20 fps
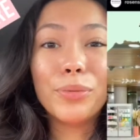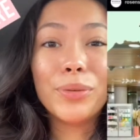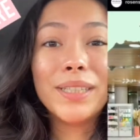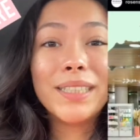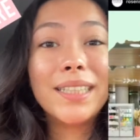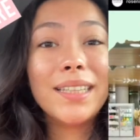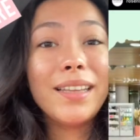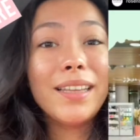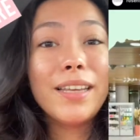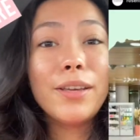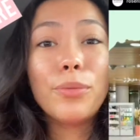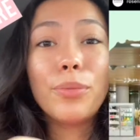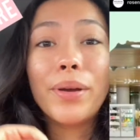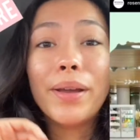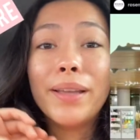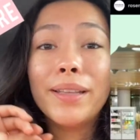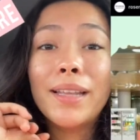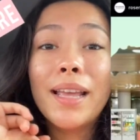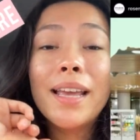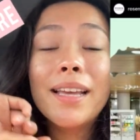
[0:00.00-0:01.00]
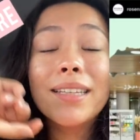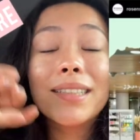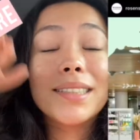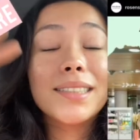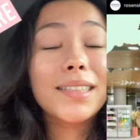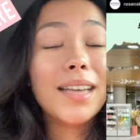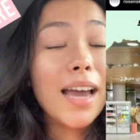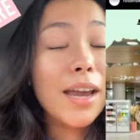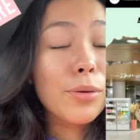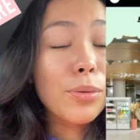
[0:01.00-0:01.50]
recently went
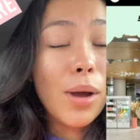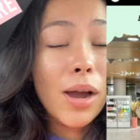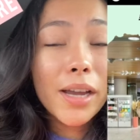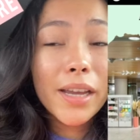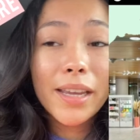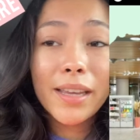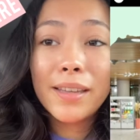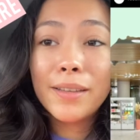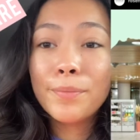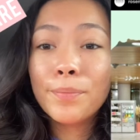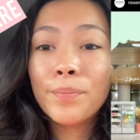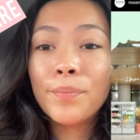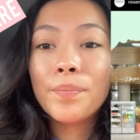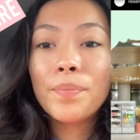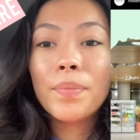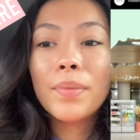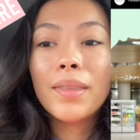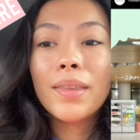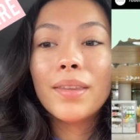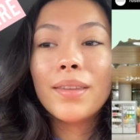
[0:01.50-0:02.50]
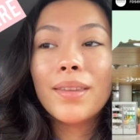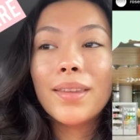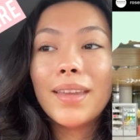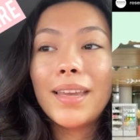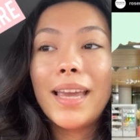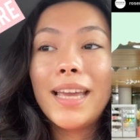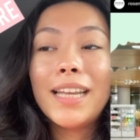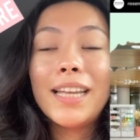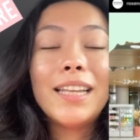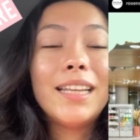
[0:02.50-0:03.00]
skyrocket,
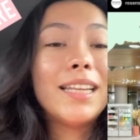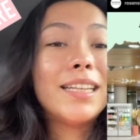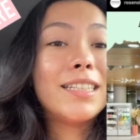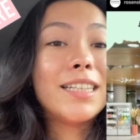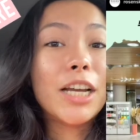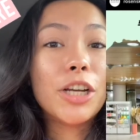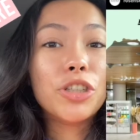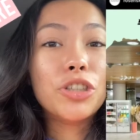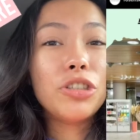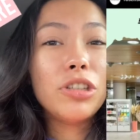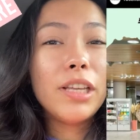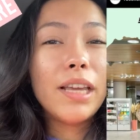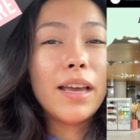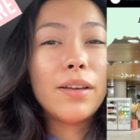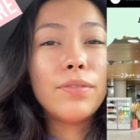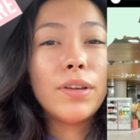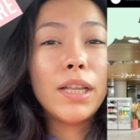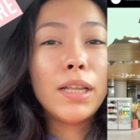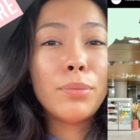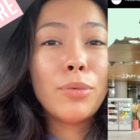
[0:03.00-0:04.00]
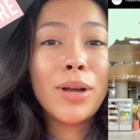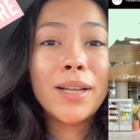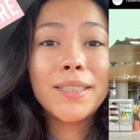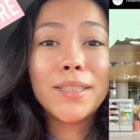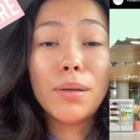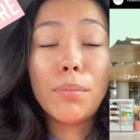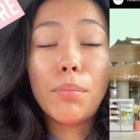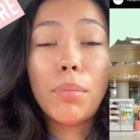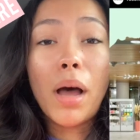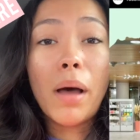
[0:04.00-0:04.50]
and it's actually available at
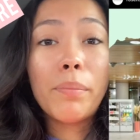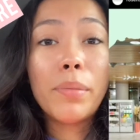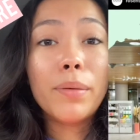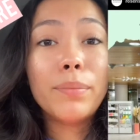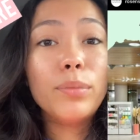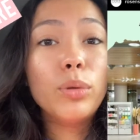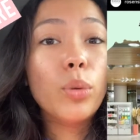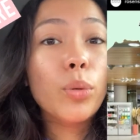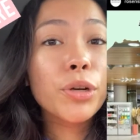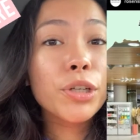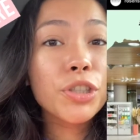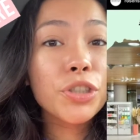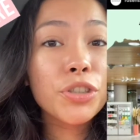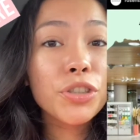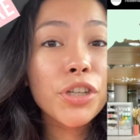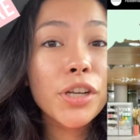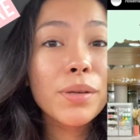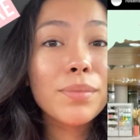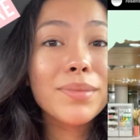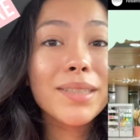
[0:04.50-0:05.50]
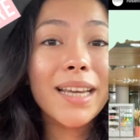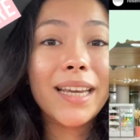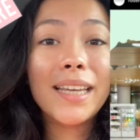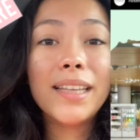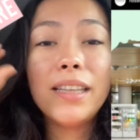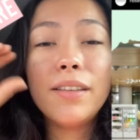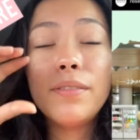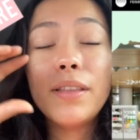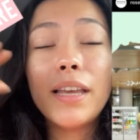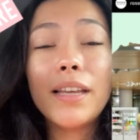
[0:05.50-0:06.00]
some pop-up Nordstroms. I
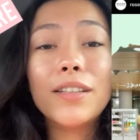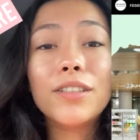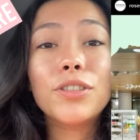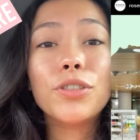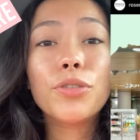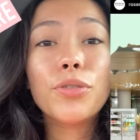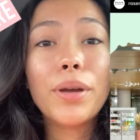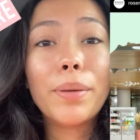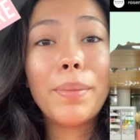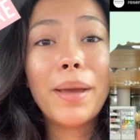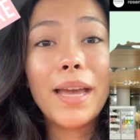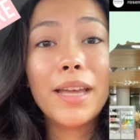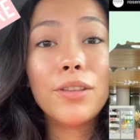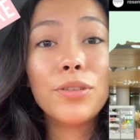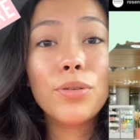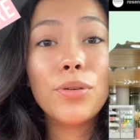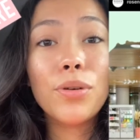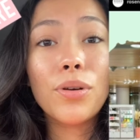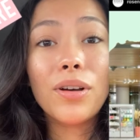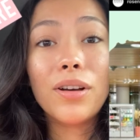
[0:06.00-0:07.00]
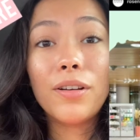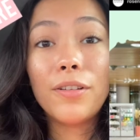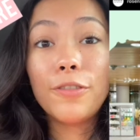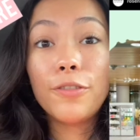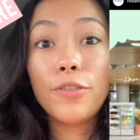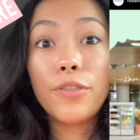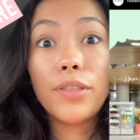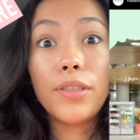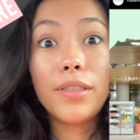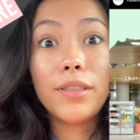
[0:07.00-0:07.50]
can leave the Instagram handle of
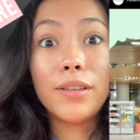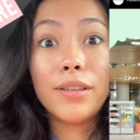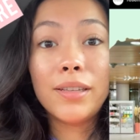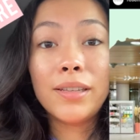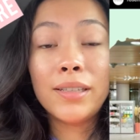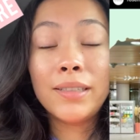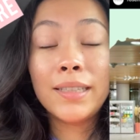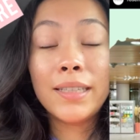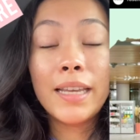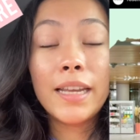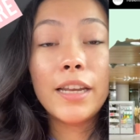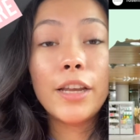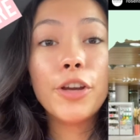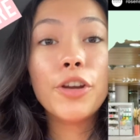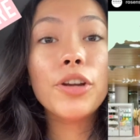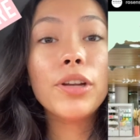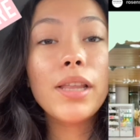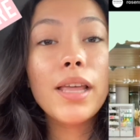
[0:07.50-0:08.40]
the skincare